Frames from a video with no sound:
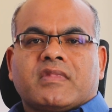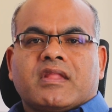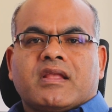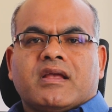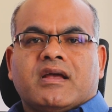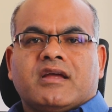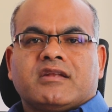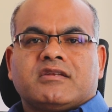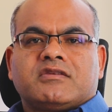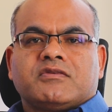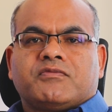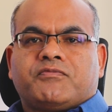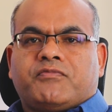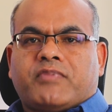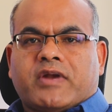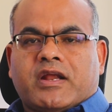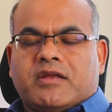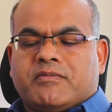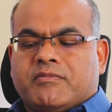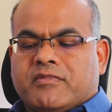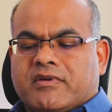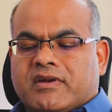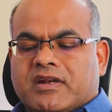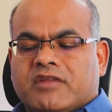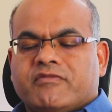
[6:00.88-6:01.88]
and
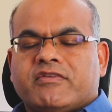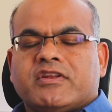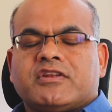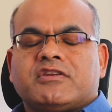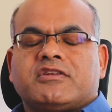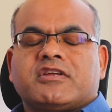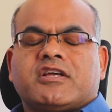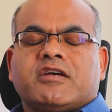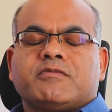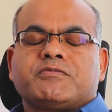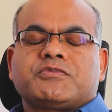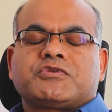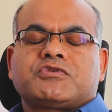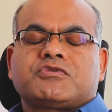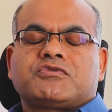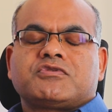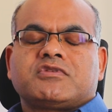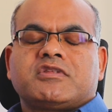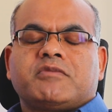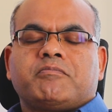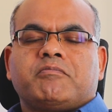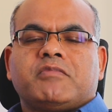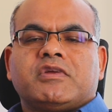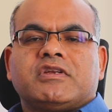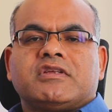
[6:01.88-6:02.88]
primarily when it comes to
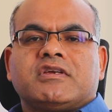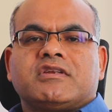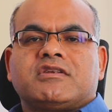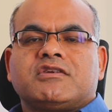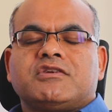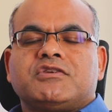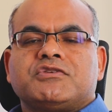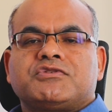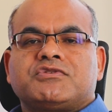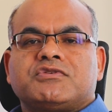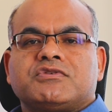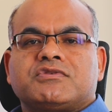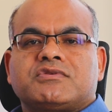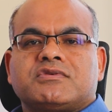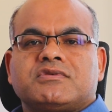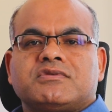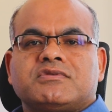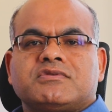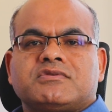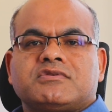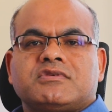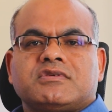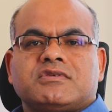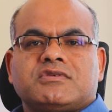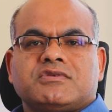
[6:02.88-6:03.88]
the immediate
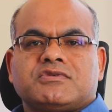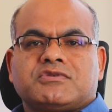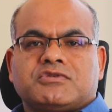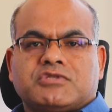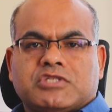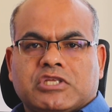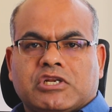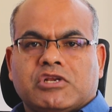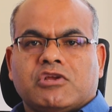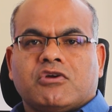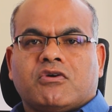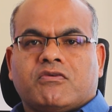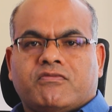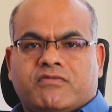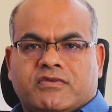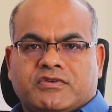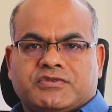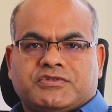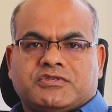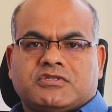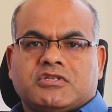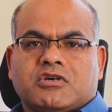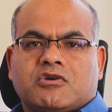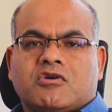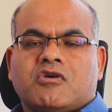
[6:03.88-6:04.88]
decisions, it is three of
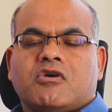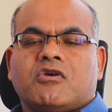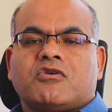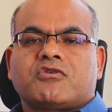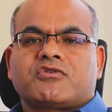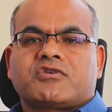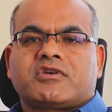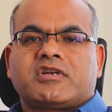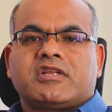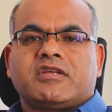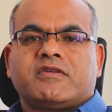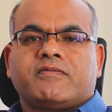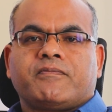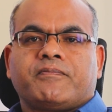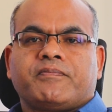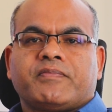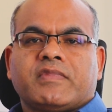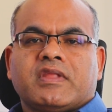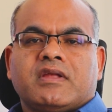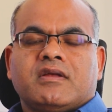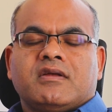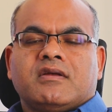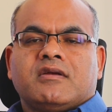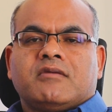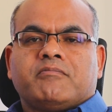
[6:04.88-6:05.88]
us, the core team
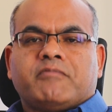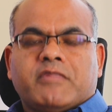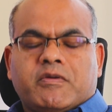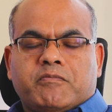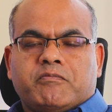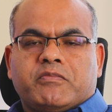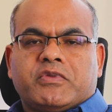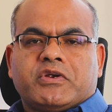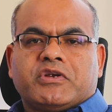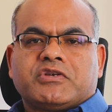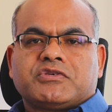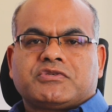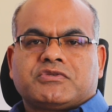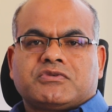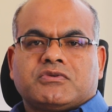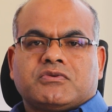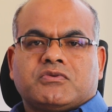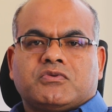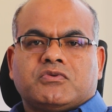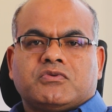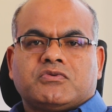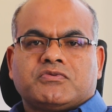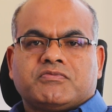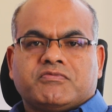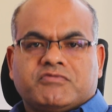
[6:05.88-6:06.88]
members,
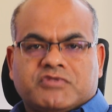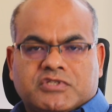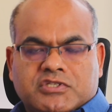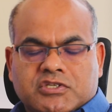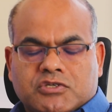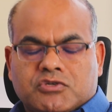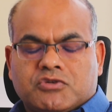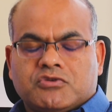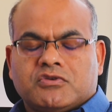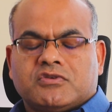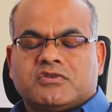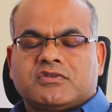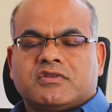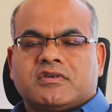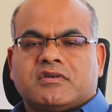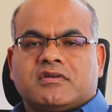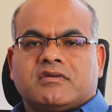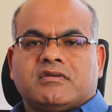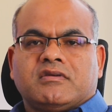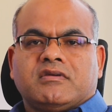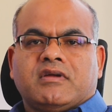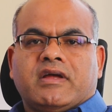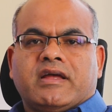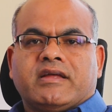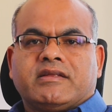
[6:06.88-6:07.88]
who sit
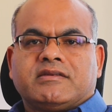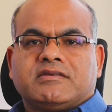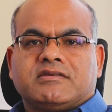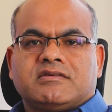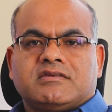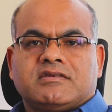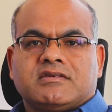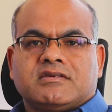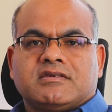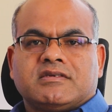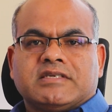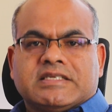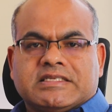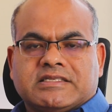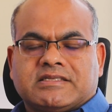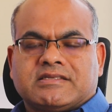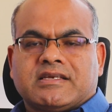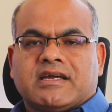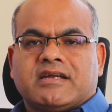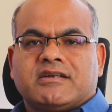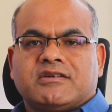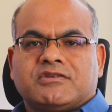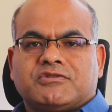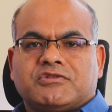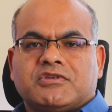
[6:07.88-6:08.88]
together and
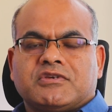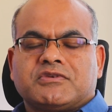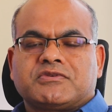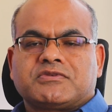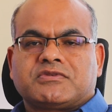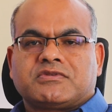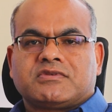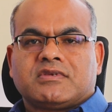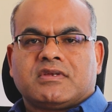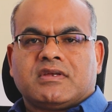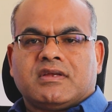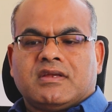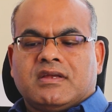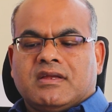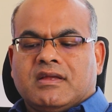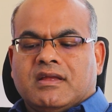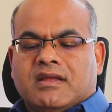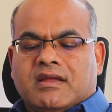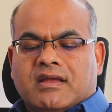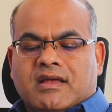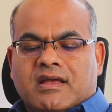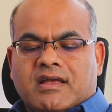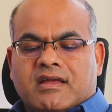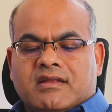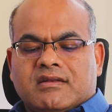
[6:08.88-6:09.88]
decide things.
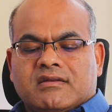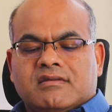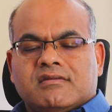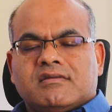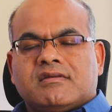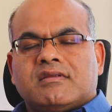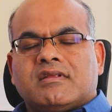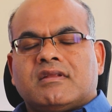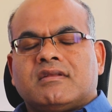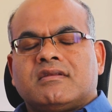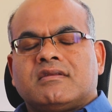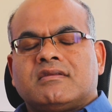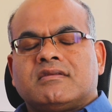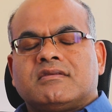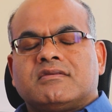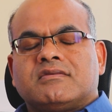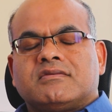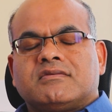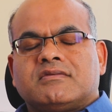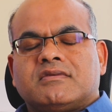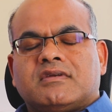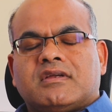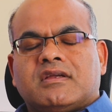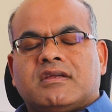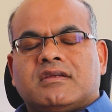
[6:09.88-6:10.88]
And
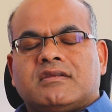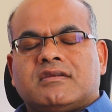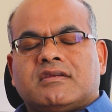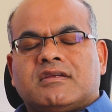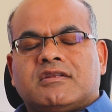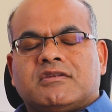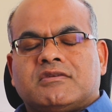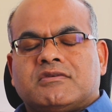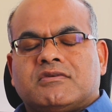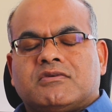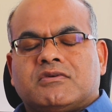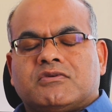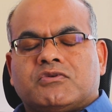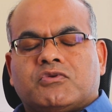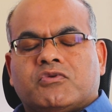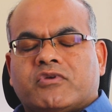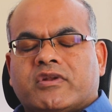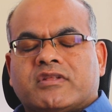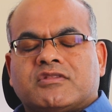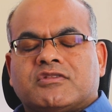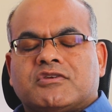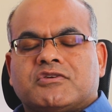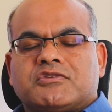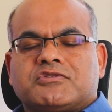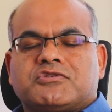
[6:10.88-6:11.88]
in
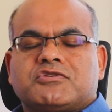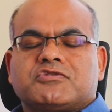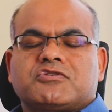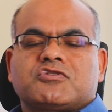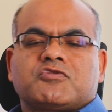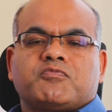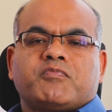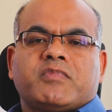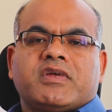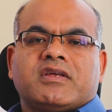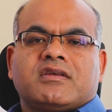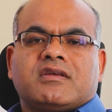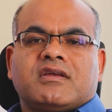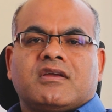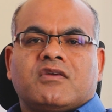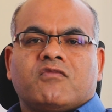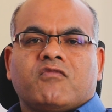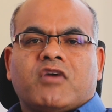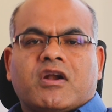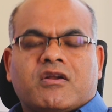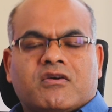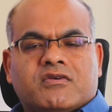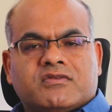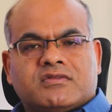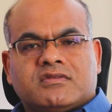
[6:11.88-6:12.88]
during the decision making,
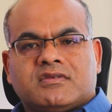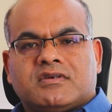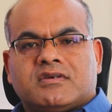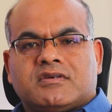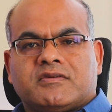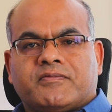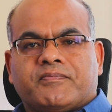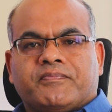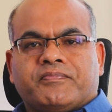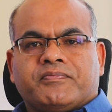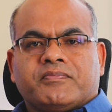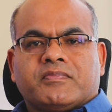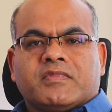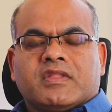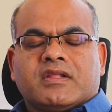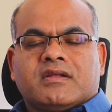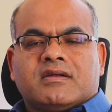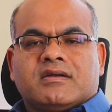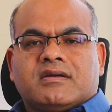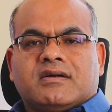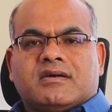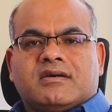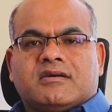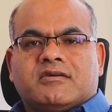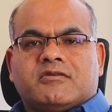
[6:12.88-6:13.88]
one of
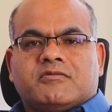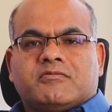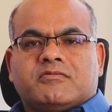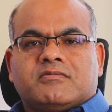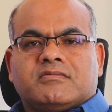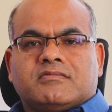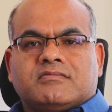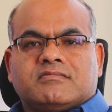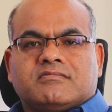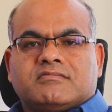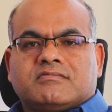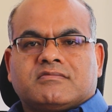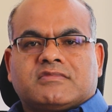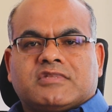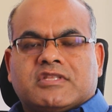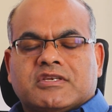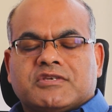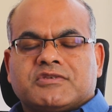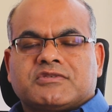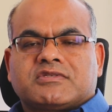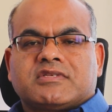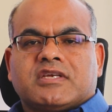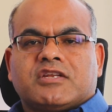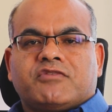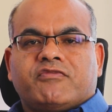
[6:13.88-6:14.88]
the
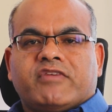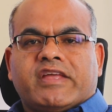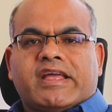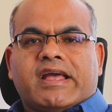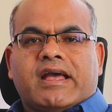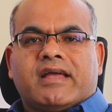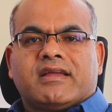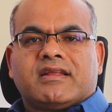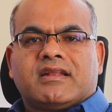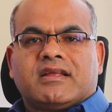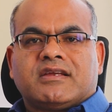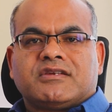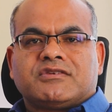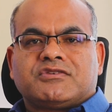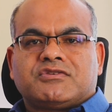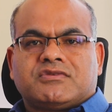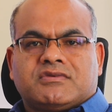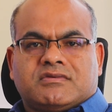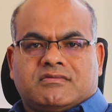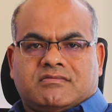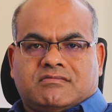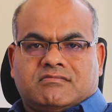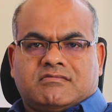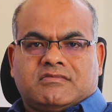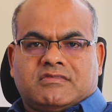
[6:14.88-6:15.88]
things that we highlight
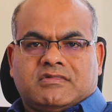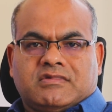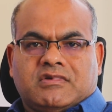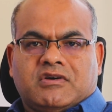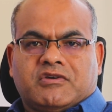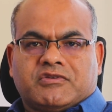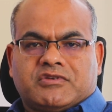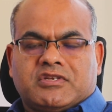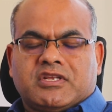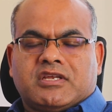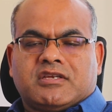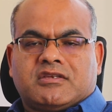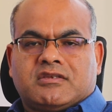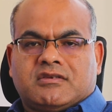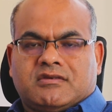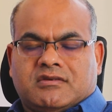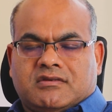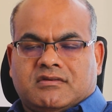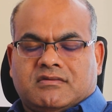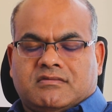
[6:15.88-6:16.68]
or take